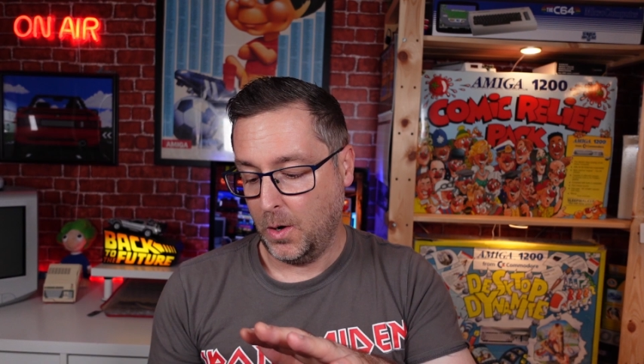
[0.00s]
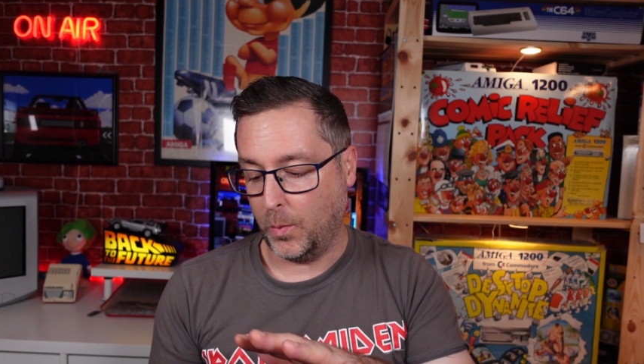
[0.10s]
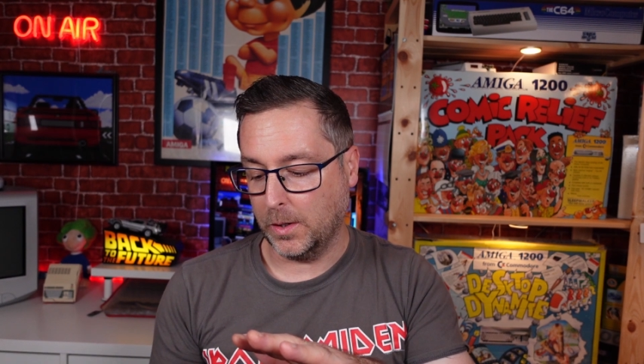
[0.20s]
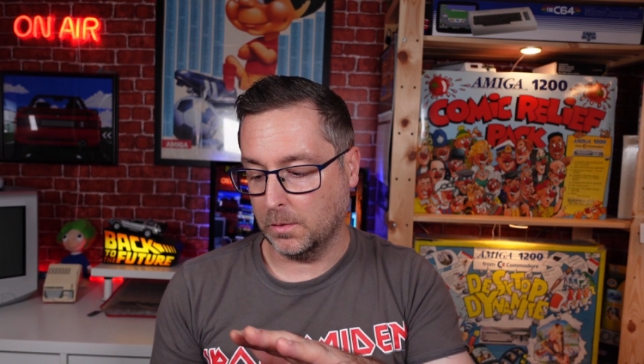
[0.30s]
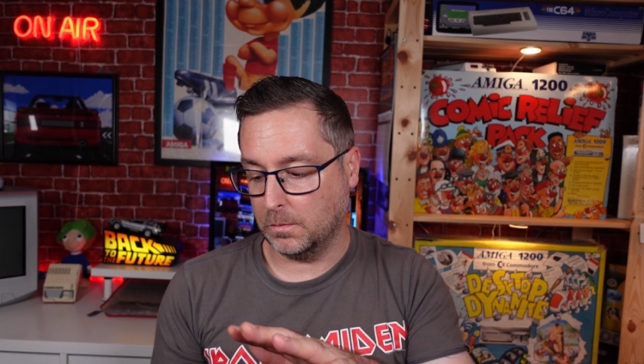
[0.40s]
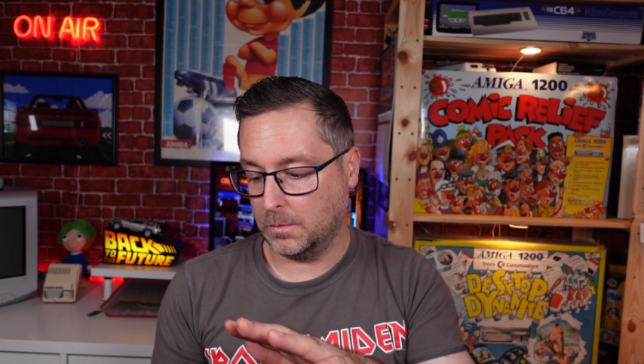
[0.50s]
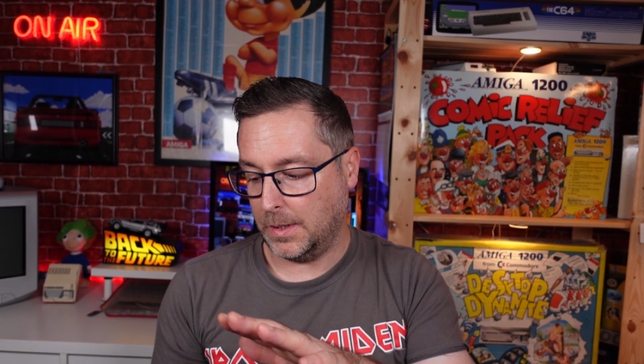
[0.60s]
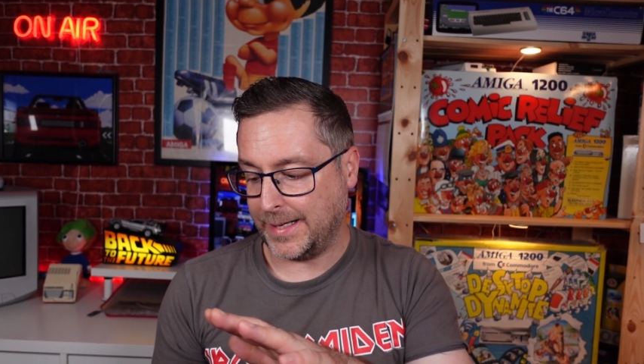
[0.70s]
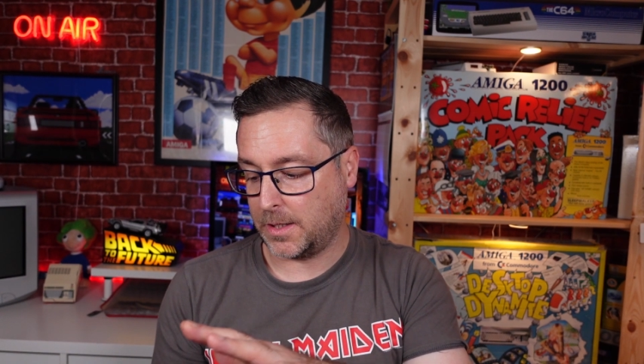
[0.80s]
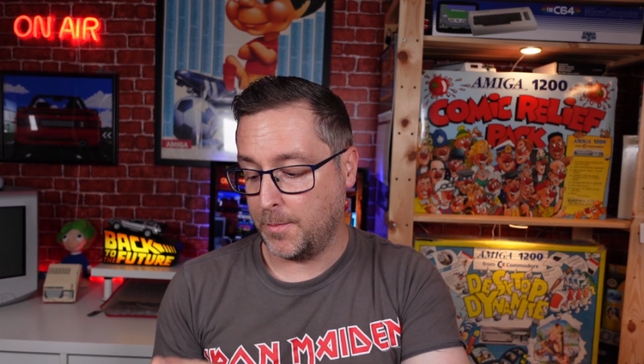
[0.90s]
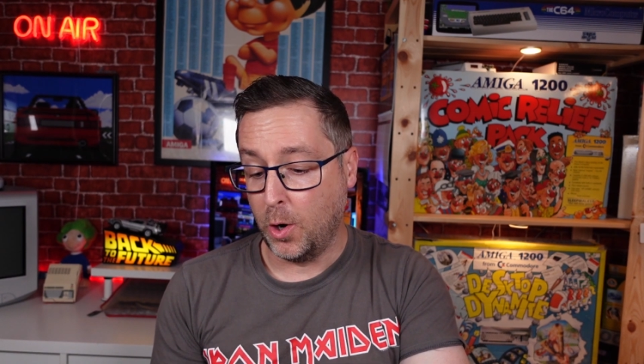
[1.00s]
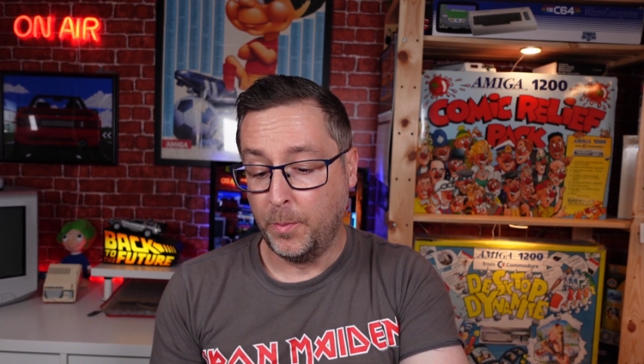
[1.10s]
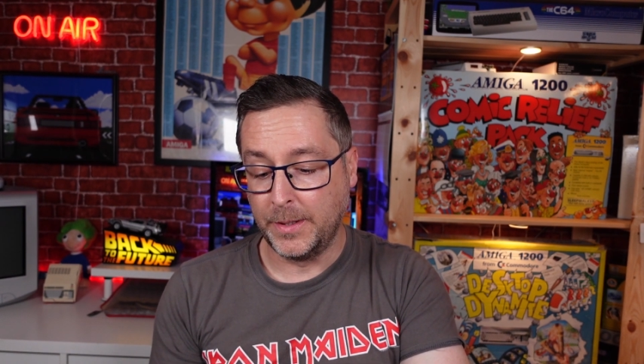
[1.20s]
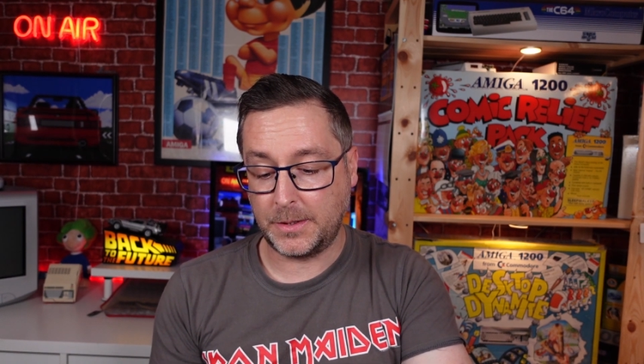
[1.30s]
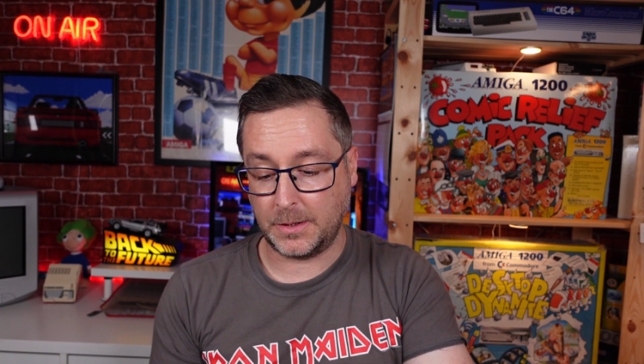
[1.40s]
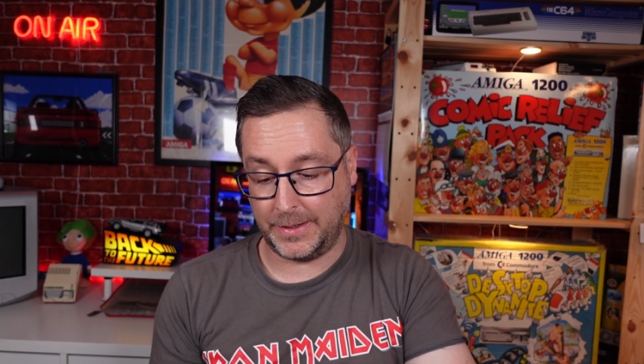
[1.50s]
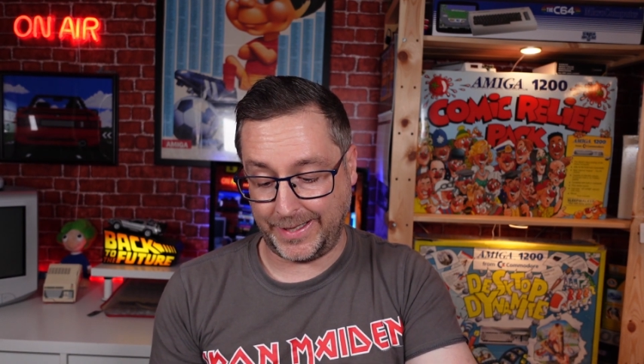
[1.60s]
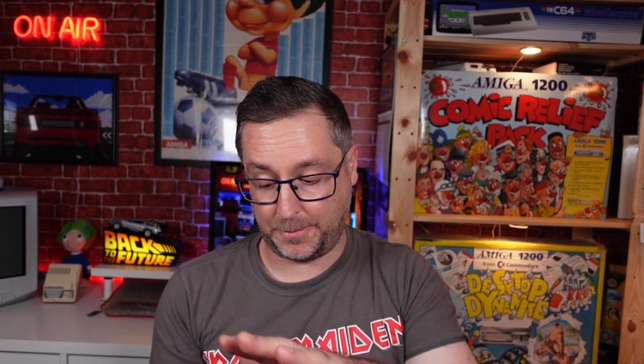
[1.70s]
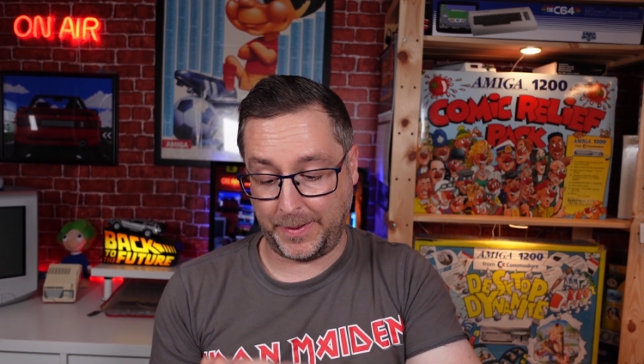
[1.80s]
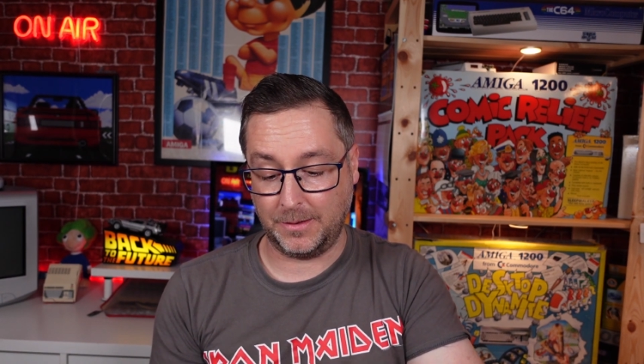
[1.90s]
Well, at the moment,
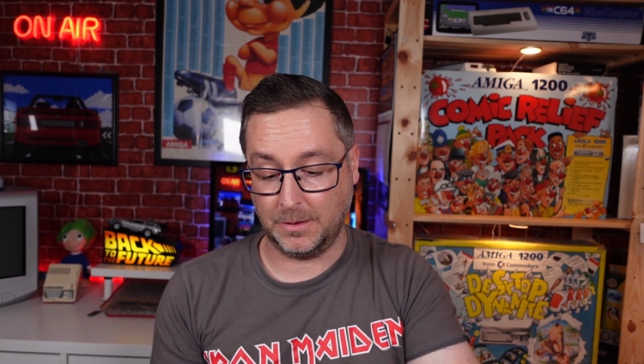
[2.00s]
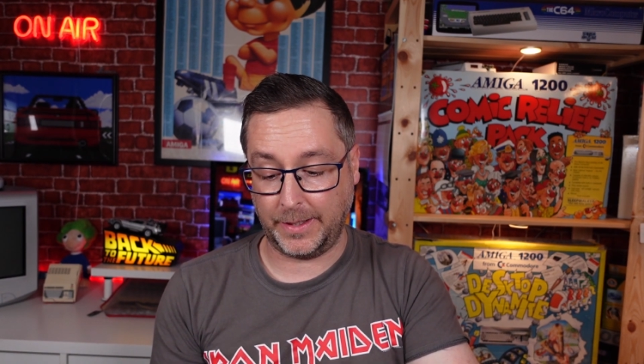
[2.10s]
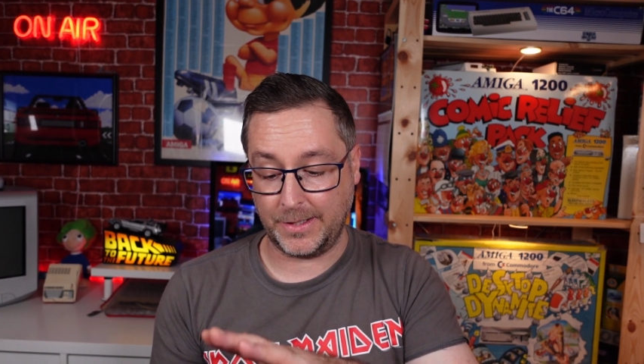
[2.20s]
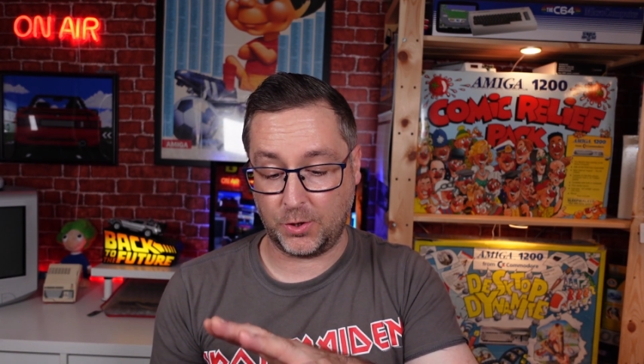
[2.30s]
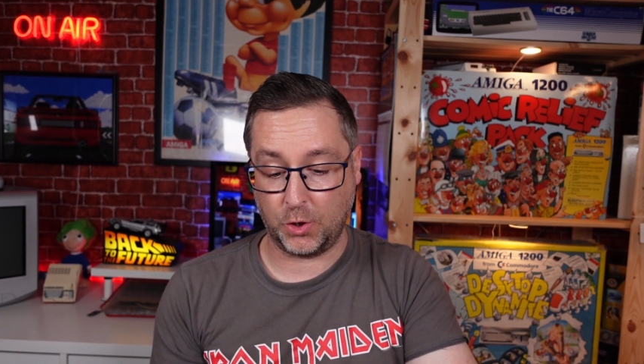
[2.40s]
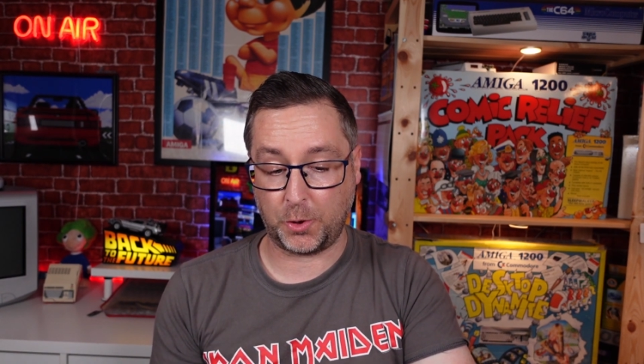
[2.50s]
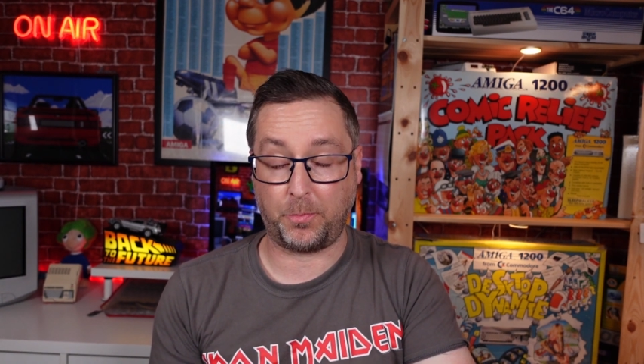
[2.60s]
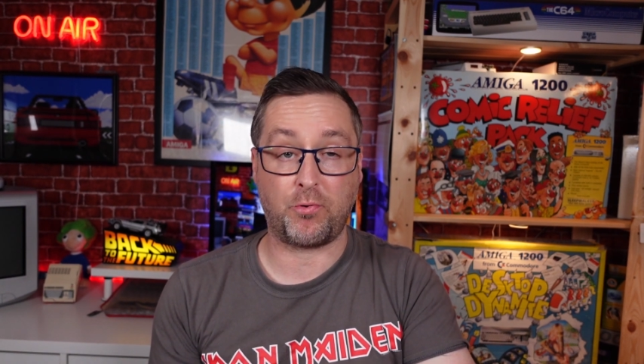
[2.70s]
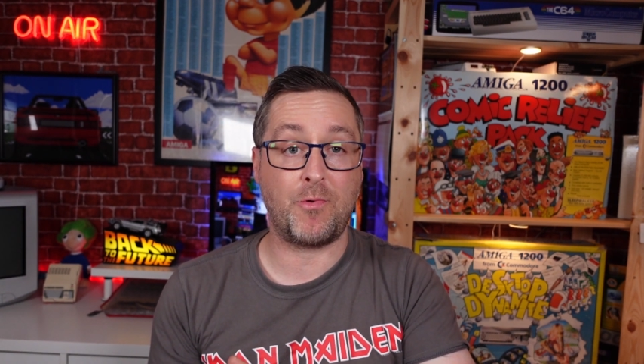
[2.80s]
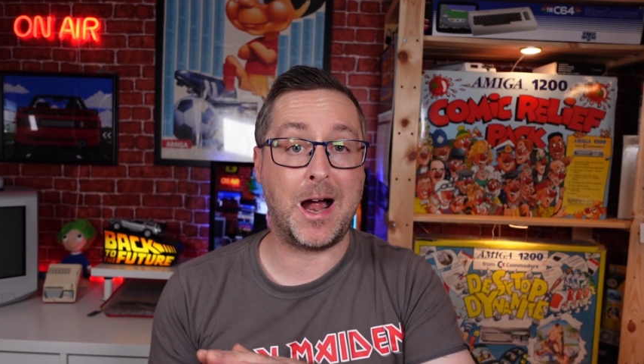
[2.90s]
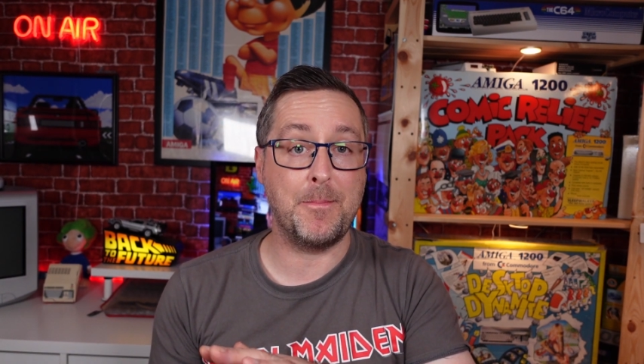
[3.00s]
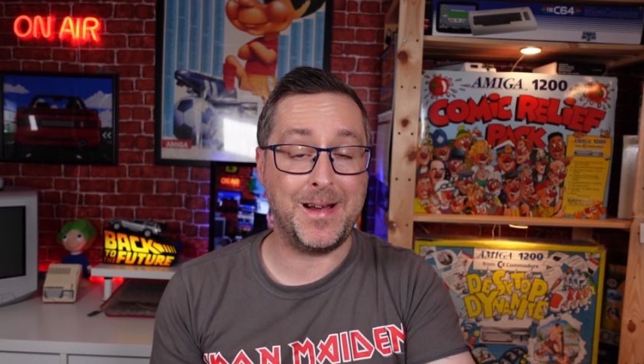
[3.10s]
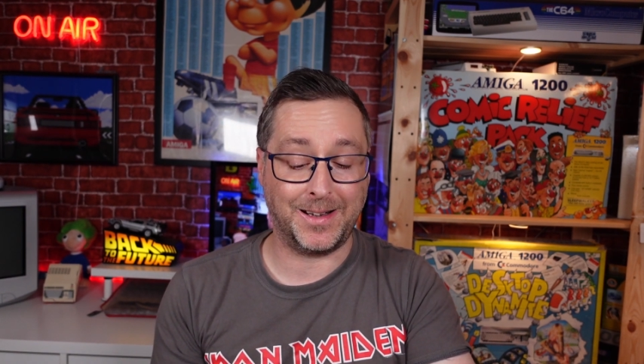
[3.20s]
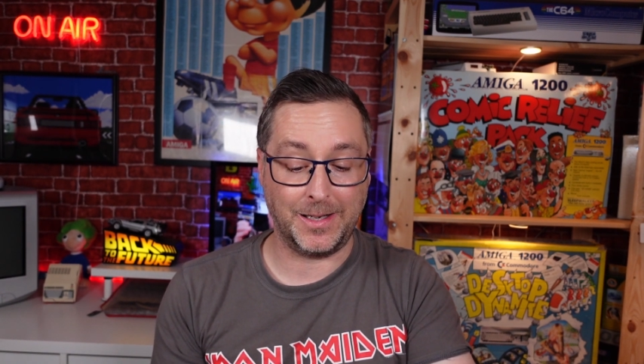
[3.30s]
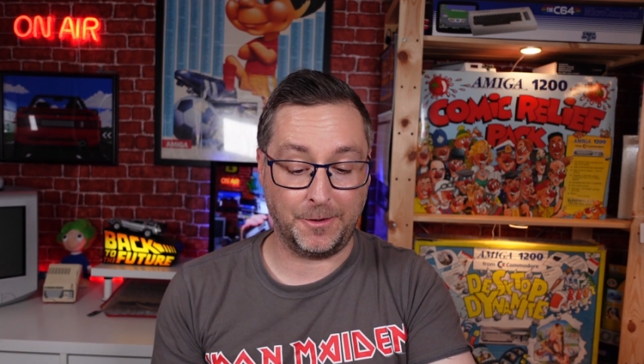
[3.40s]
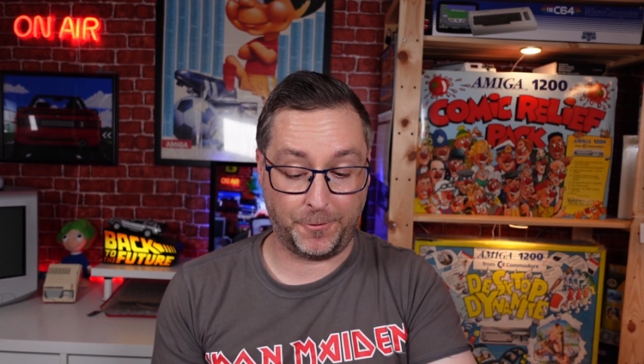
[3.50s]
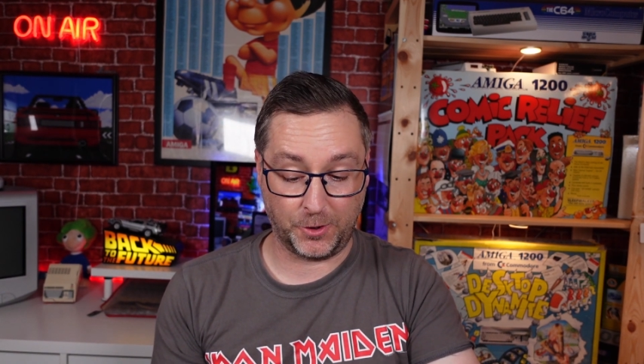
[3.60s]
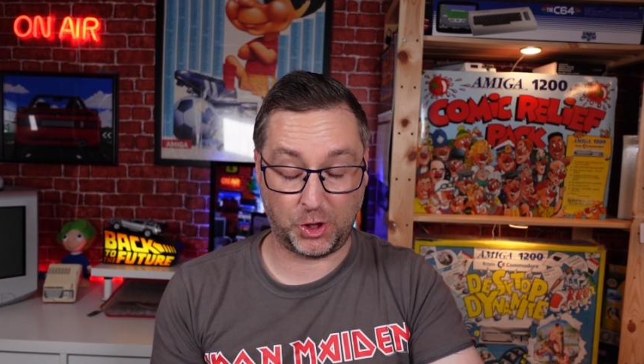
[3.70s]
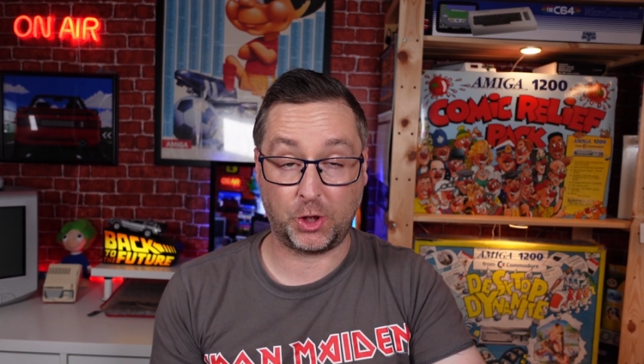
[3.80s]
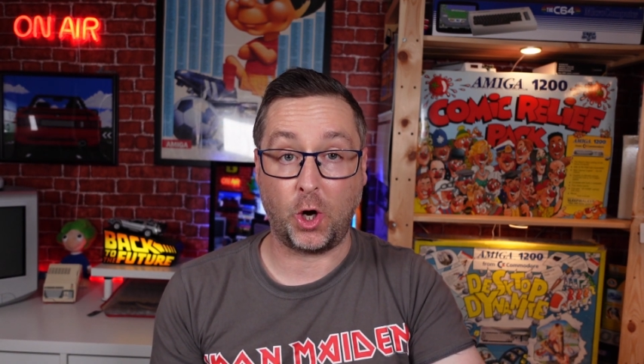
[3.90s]
this build is just primarily for
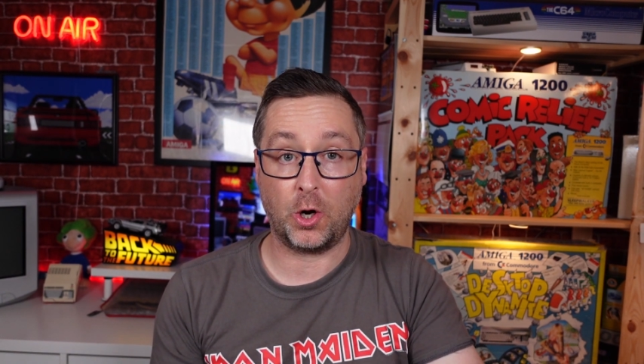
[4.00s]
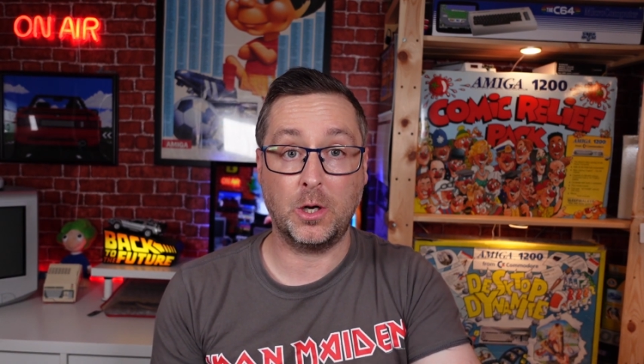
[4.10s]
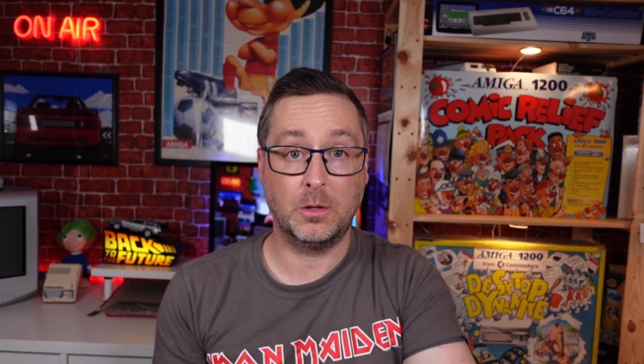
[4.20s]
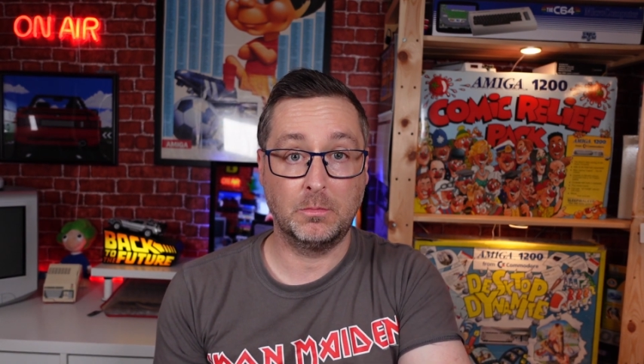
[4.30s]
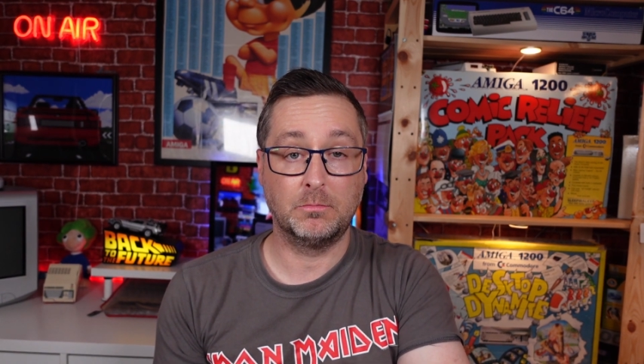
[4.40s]
stock